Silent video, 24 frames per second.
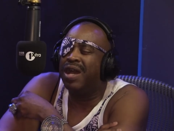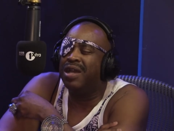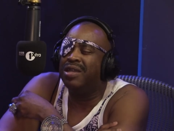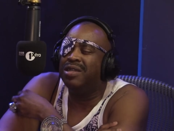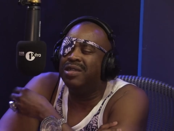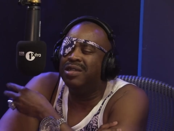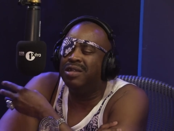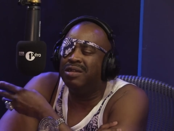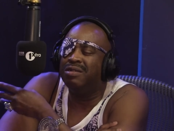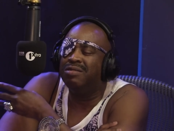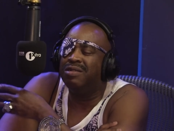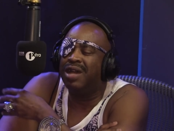
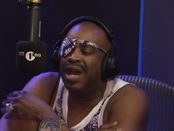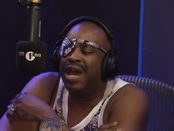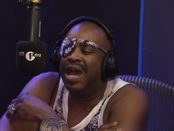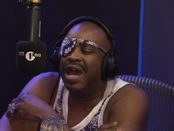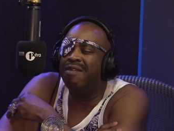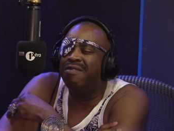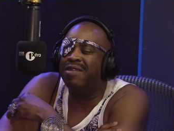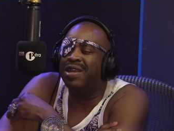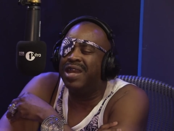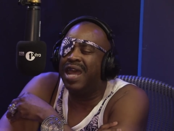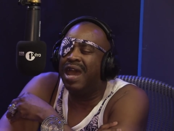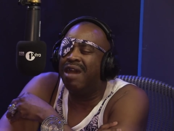you know, I
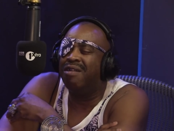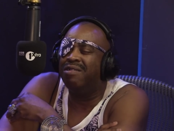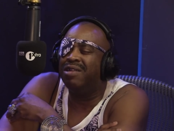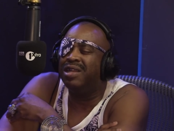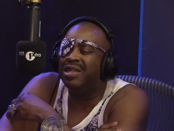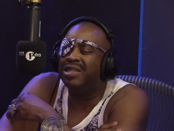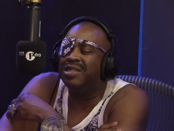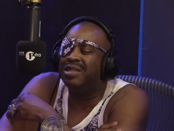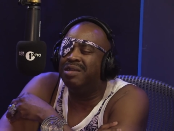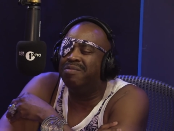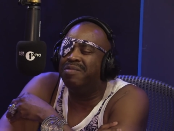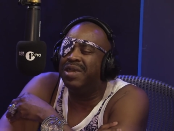have an
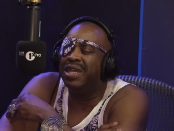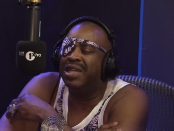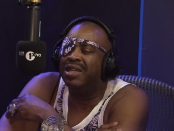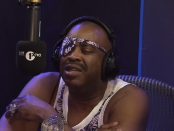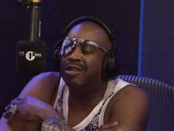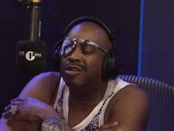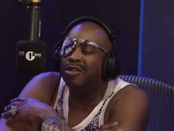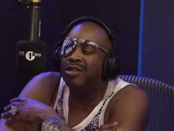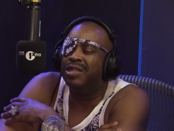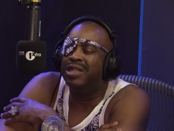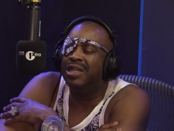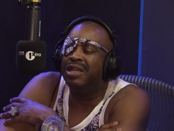outlet to make a
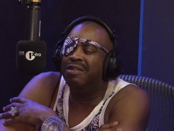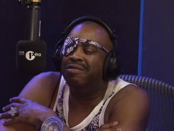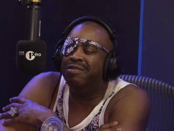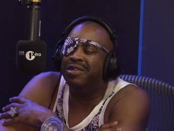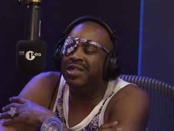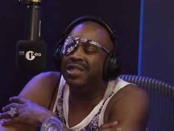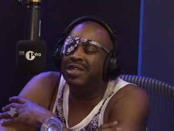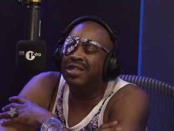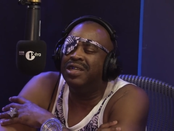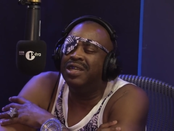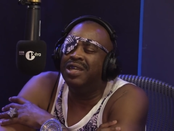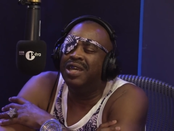good living,